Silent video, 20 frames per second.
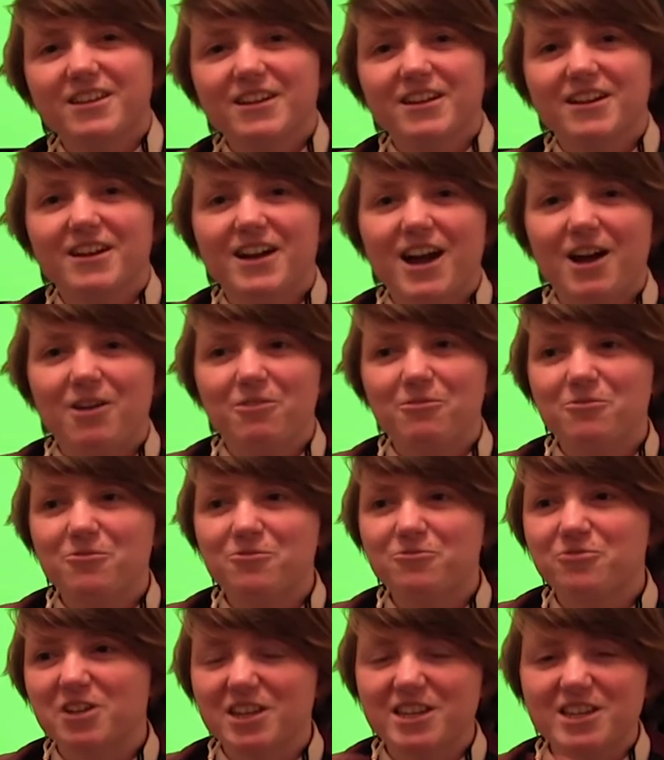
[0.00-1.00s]
at how
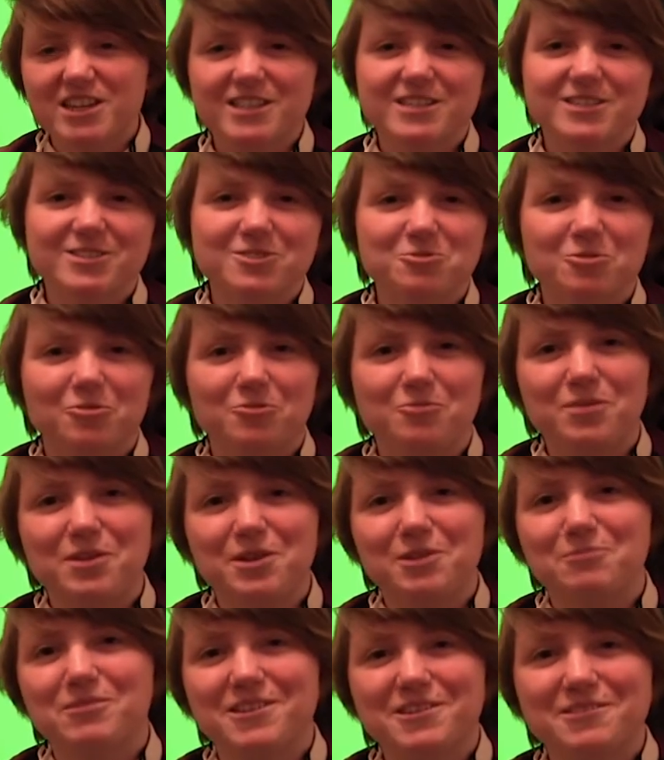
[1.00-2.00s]
funny he's sort of
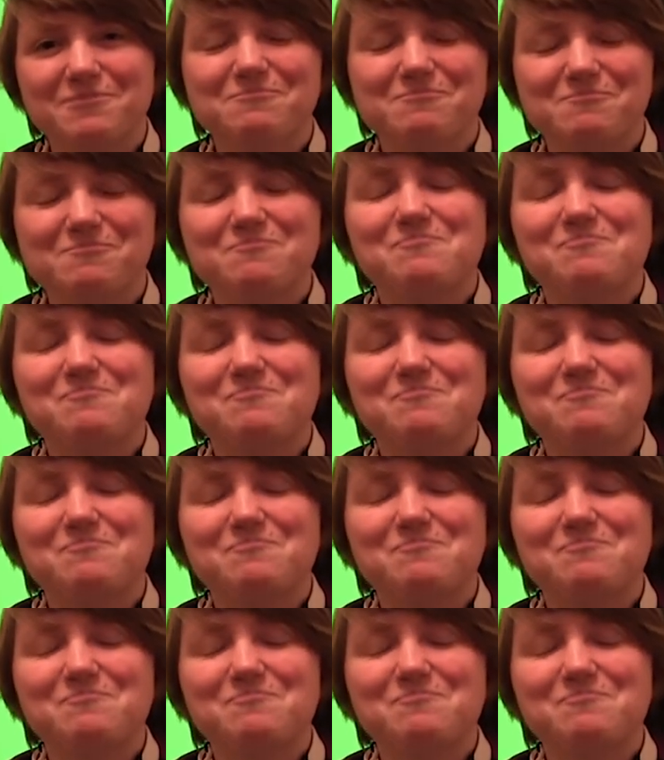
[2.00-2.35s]
being with it.